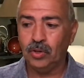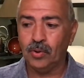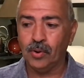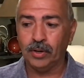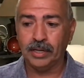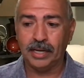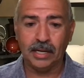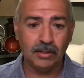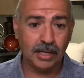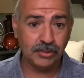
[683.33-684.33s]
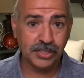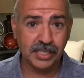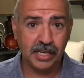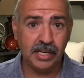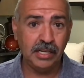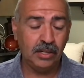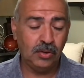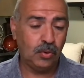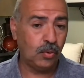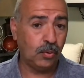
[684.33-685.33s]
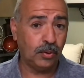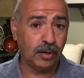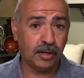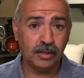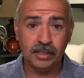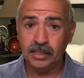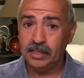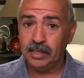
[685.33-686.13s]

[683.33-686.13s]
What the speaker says: or an LLC or